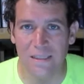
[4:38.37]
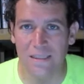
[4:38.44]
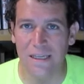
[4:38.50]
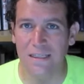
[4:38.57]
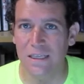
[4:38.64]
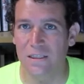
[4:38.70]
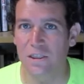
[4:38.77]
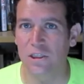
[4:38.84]

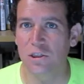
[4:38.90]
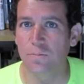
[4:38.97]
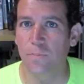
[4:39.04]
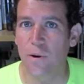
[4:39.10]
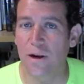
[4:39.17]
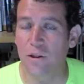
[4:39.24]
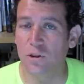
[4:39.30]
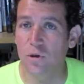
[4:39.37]
disease doesn't
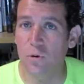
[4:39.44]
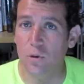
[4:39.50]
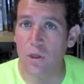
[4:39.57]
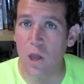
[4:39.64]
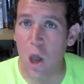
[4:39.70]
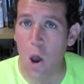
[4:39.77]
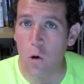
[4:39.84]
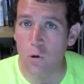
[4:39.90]
spread into
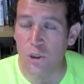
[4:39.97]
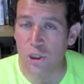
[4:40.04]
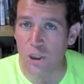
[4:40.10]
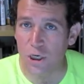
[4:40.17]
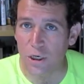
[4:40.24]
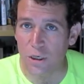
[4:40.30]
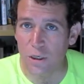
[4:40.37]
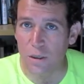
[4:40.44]
the
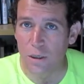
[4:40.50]
ocean